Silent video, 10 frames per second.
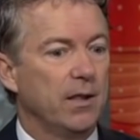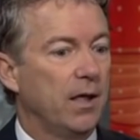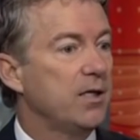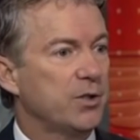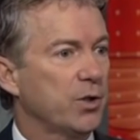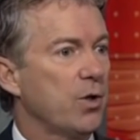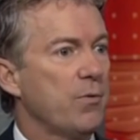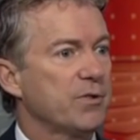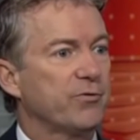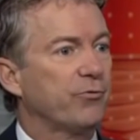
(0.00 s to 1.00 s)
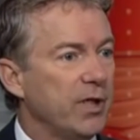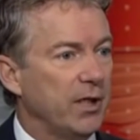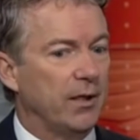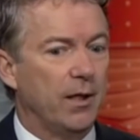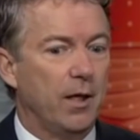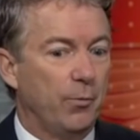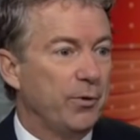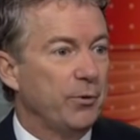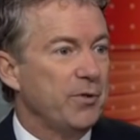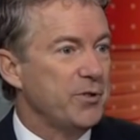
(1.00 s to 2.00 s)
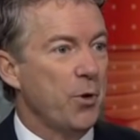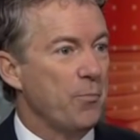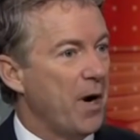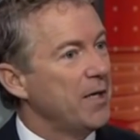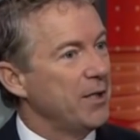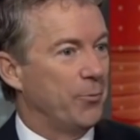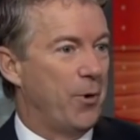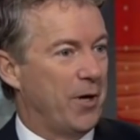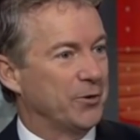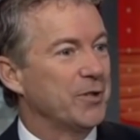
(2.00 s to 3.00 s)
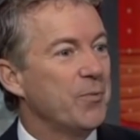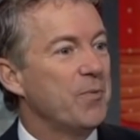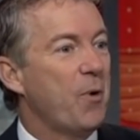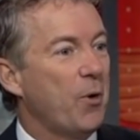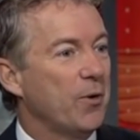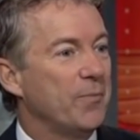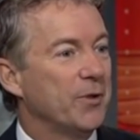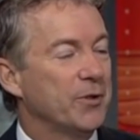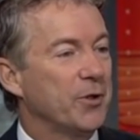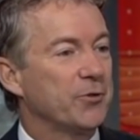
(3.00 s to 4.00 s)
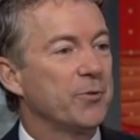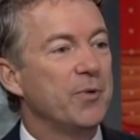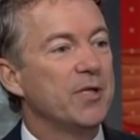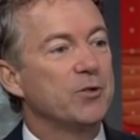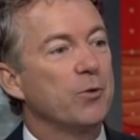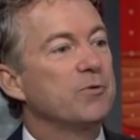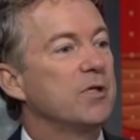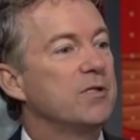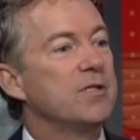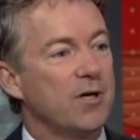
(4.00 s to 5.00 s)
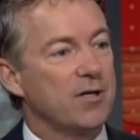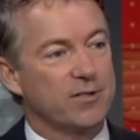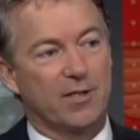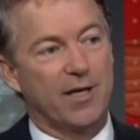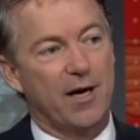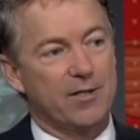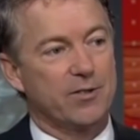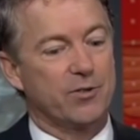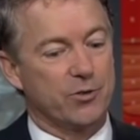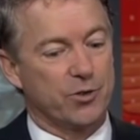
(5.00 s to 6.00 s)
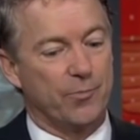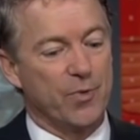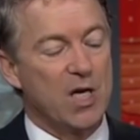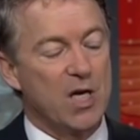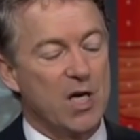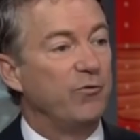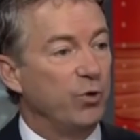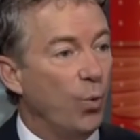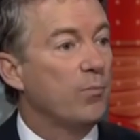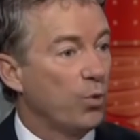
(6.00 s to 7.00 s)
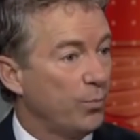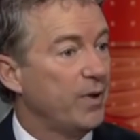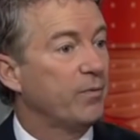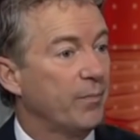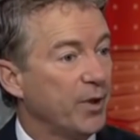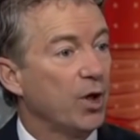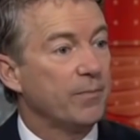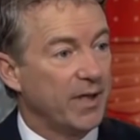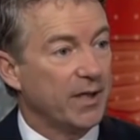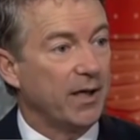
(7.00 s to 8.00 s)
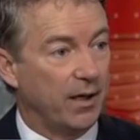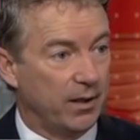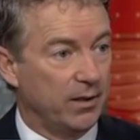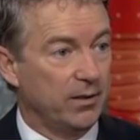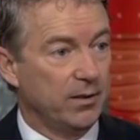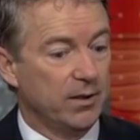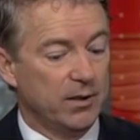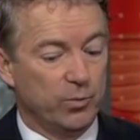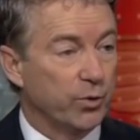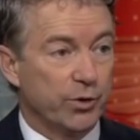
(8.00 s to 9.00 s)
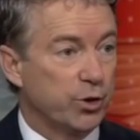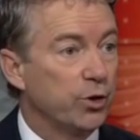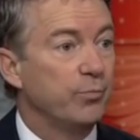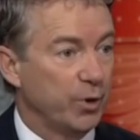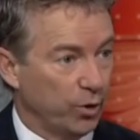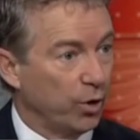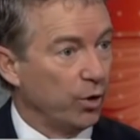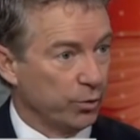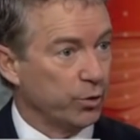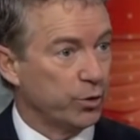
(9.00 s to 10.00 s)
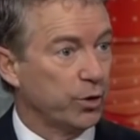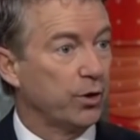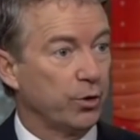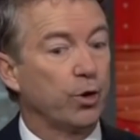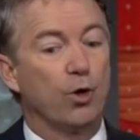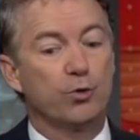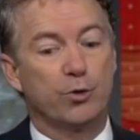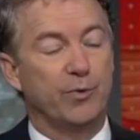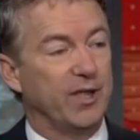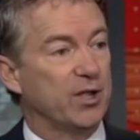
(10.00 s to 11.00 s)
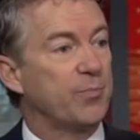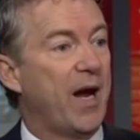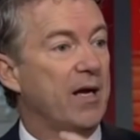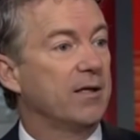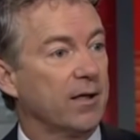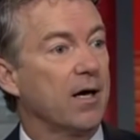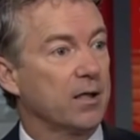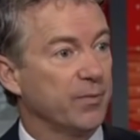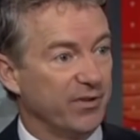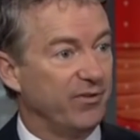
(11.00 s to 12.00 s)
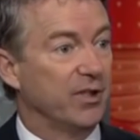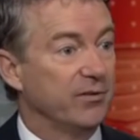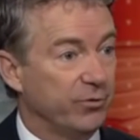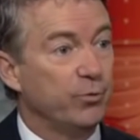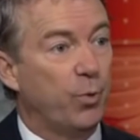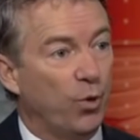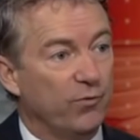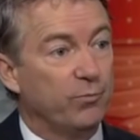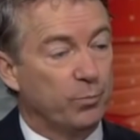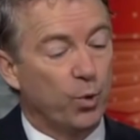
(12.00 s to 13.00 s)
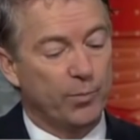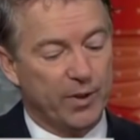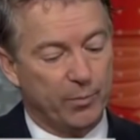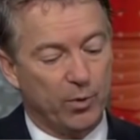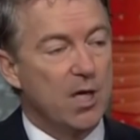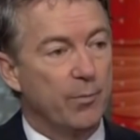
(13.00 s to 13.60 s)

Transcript: And he says, oh, it's free. Well, there is no money in Washington. We borrow $1 million a minute, so it was a dishonest accounting system. If you want more people to be on Medicaid, which really shouldn't be your goal, your goal should be an expanding economy and very few poor people.